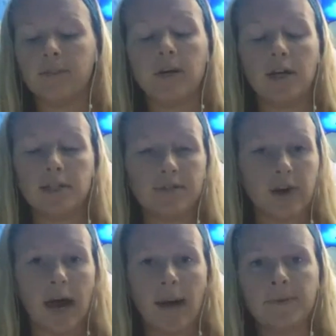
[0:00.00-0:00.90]
tons of
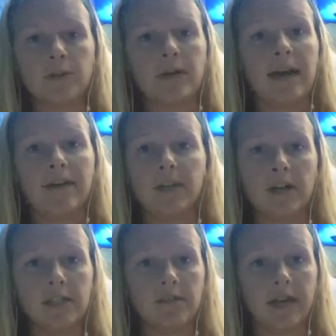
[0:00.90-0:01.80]
crops or have
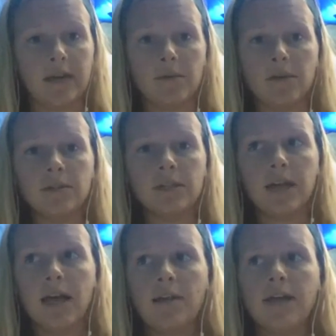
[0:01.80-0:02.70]
tons of animals,
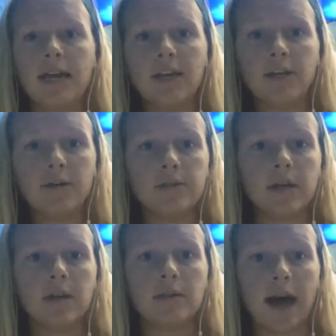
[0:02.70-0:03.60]
they use
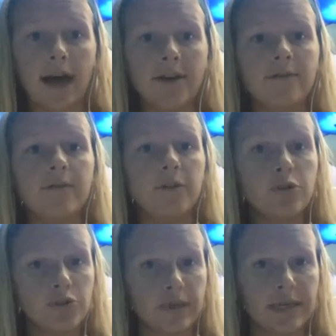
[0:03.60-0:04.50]
a lot of
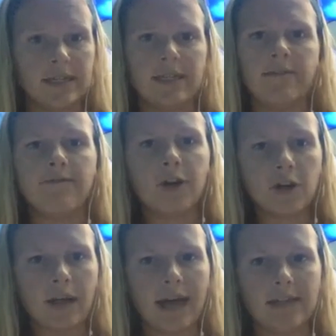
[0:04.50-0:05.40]
nutrients and
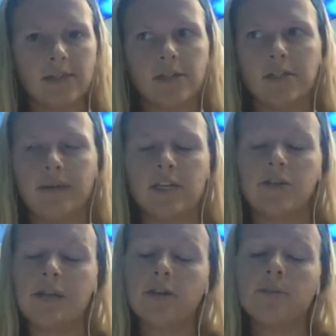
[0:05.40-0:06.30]
fertilizers to make
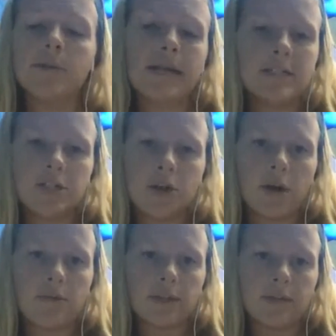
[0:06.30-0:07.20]
sure that their plants are
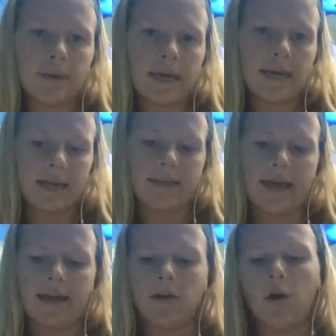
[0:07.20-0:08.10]
growing really big and
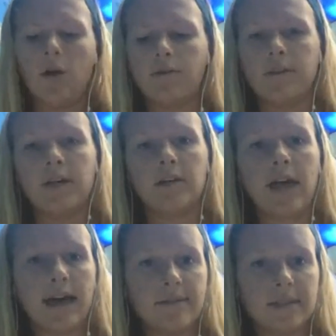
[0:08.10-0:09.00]
that all of their
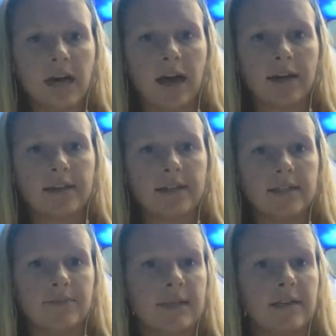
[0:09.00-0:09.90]
livestock is